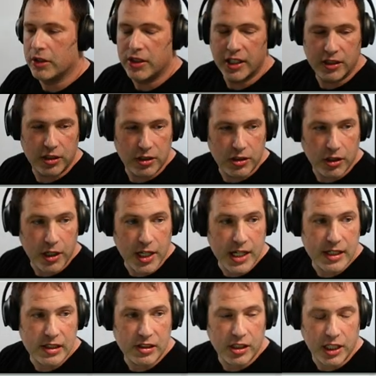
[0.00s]
And this is how you're
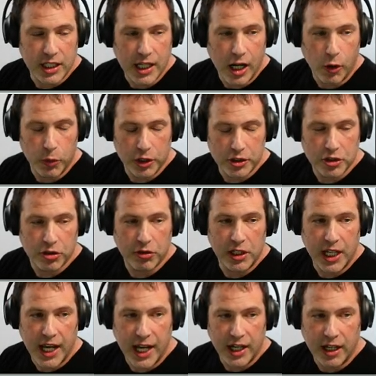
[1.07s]
going to see how we're
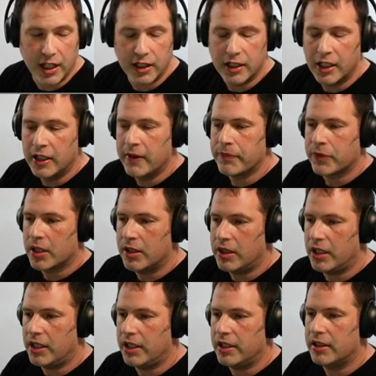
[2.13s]
creating
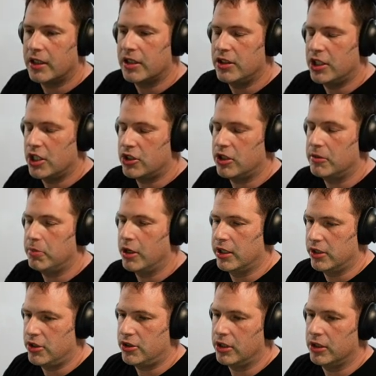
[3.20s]
the conditioned
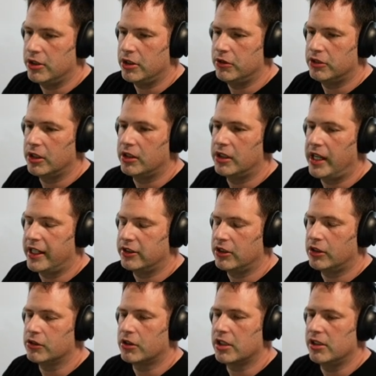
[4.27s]
punisher using
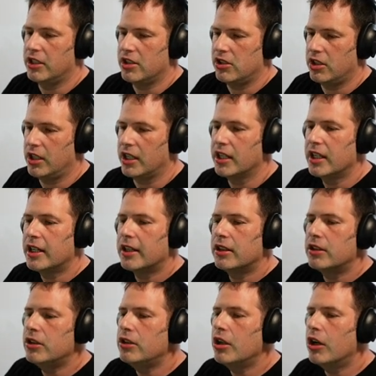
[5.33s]
classical conditioning.
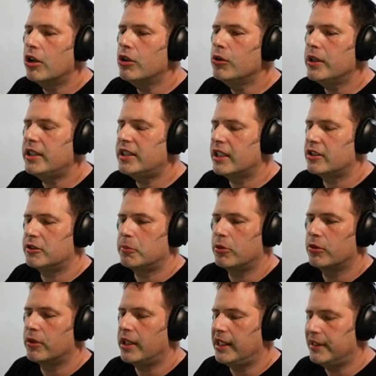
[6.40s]
No at this
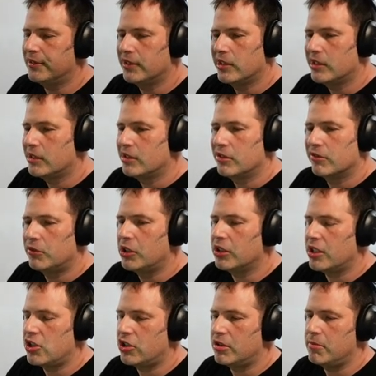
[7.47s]
point
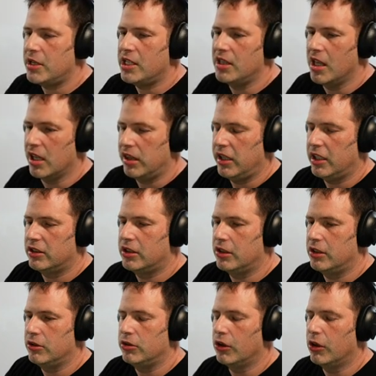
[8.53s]
really should mean nothing to
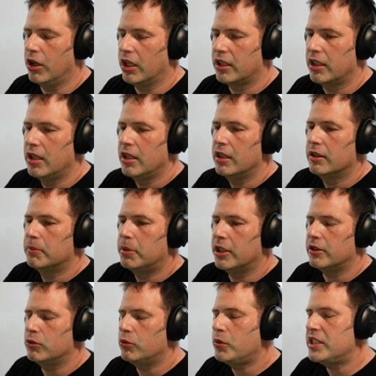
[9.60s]
the dog.
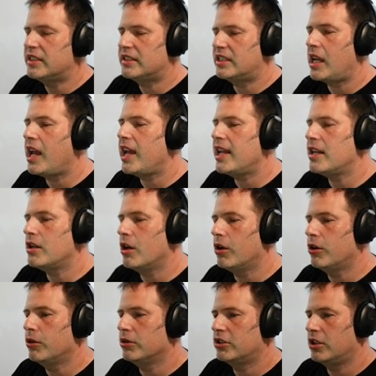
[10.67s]
But we say
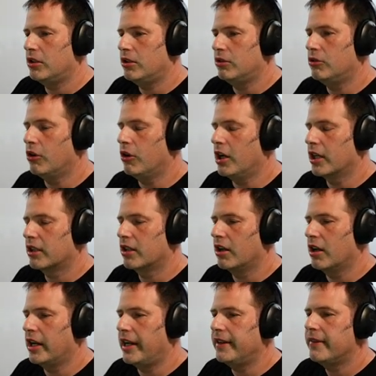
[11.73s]
no to the dog,
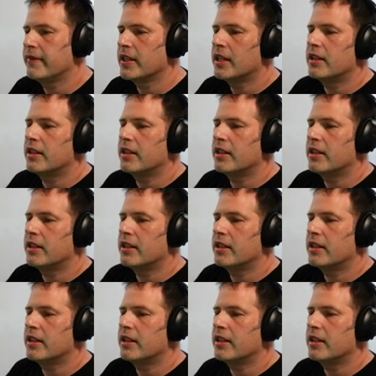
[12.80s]
all right?